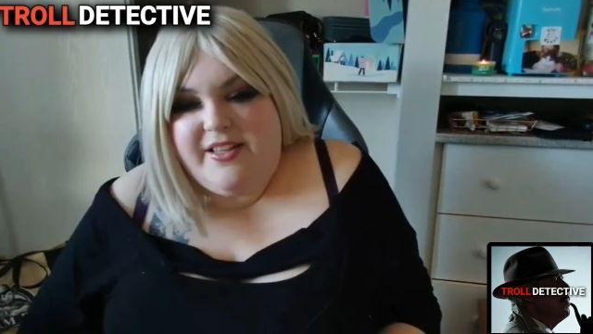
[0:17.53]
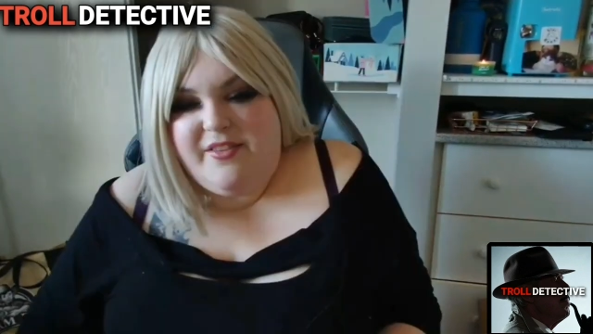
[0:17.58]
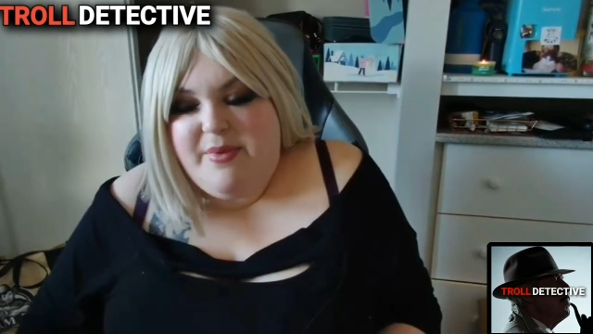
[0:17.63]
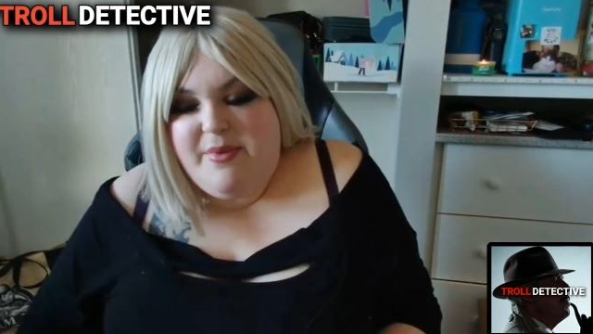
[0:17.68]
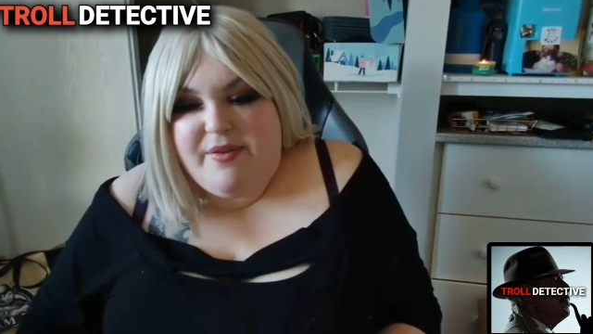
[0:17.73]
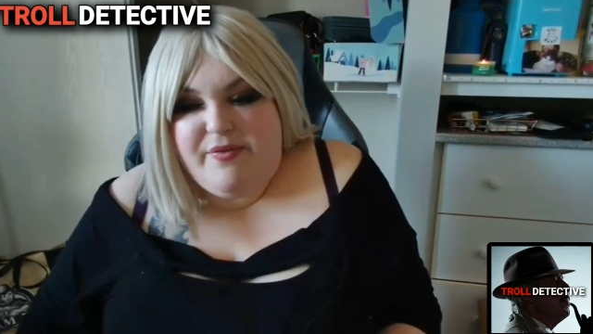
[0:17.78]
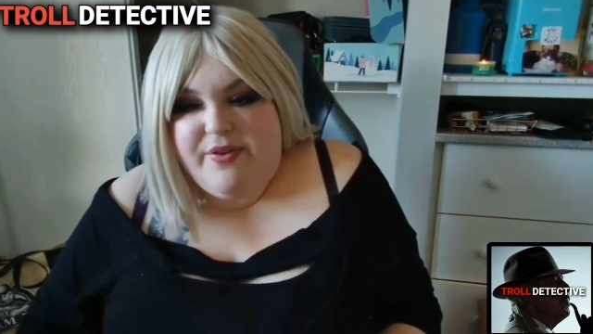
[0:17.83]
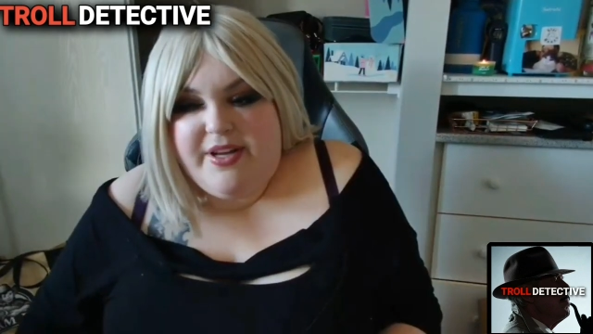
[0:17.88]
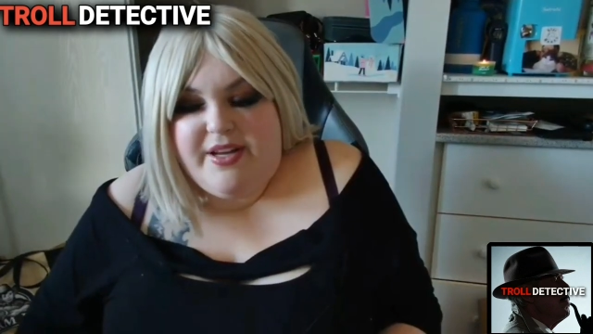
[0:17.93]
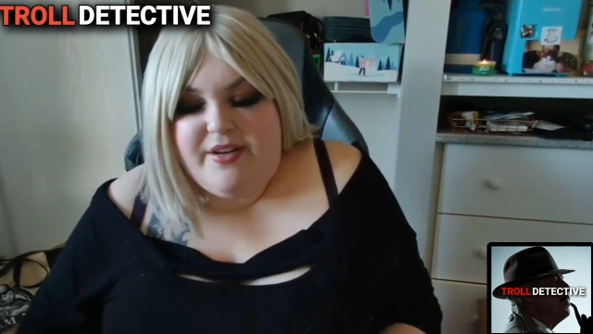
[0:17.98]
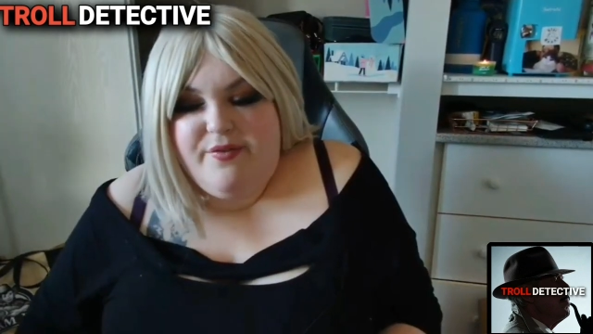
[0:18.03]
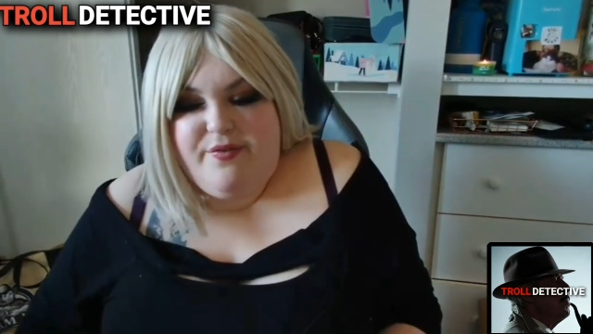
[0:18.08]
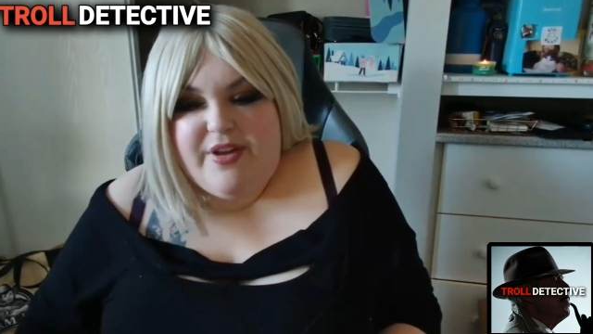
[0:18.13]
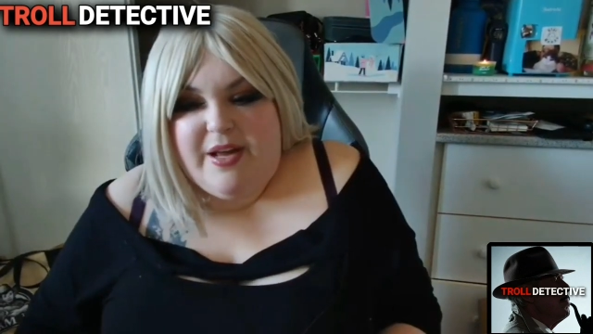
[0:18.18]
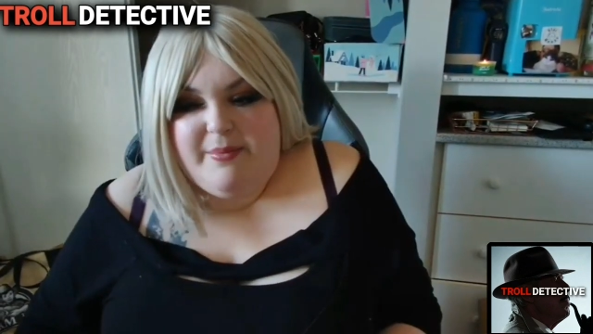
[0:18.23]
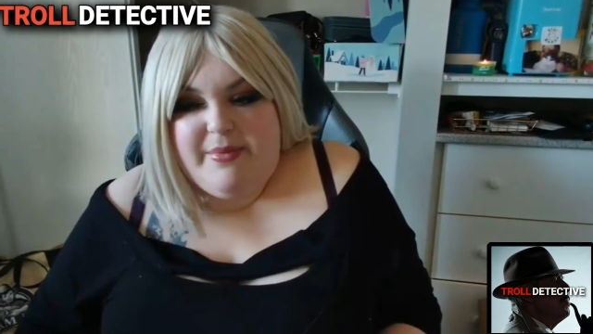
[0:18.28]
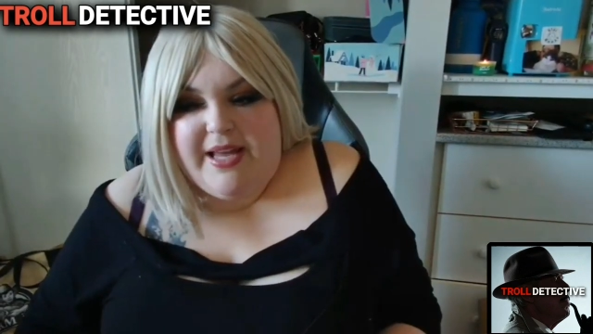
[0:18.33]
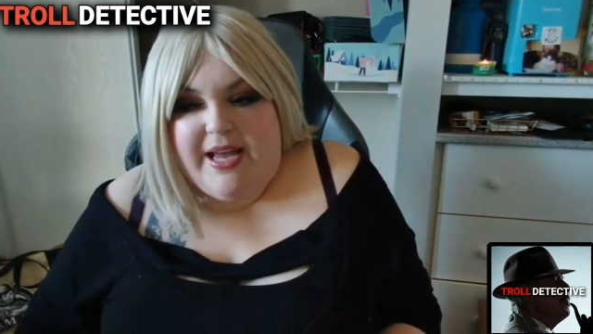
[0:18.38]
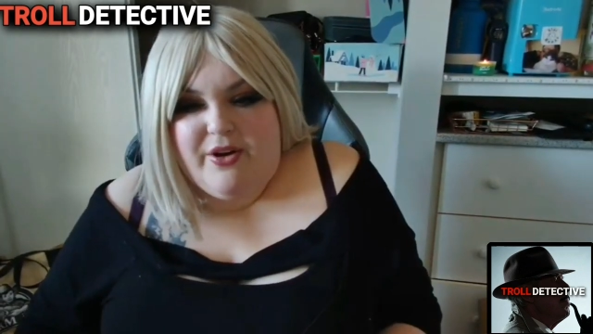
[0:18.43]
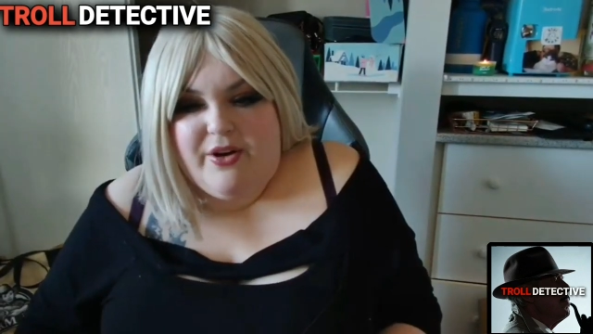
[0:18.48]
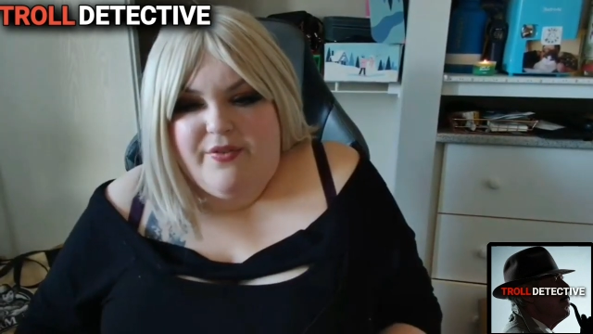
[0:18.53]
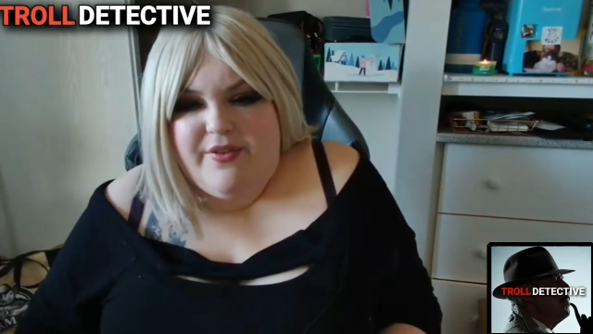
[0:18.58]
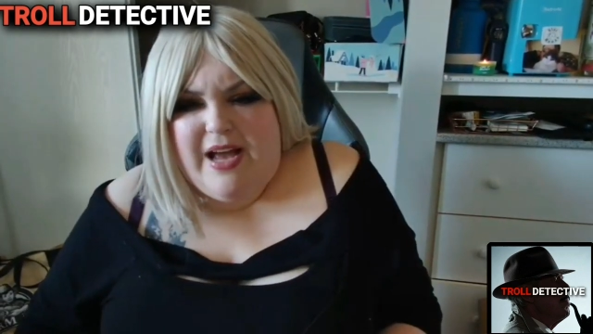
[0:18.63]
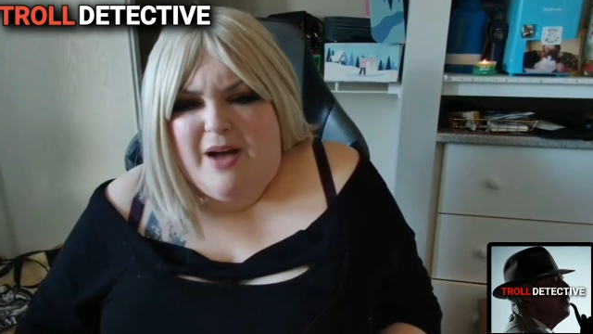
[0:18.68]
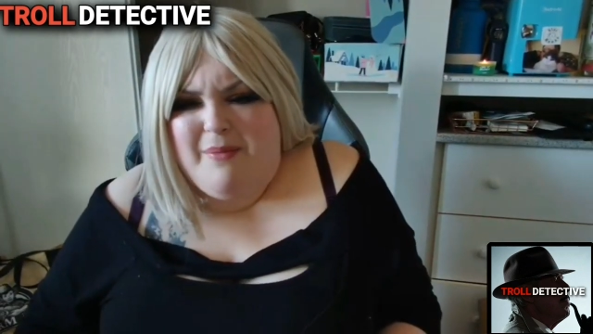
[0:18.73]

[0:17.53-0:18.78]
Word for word: Leave my fucking family out of it.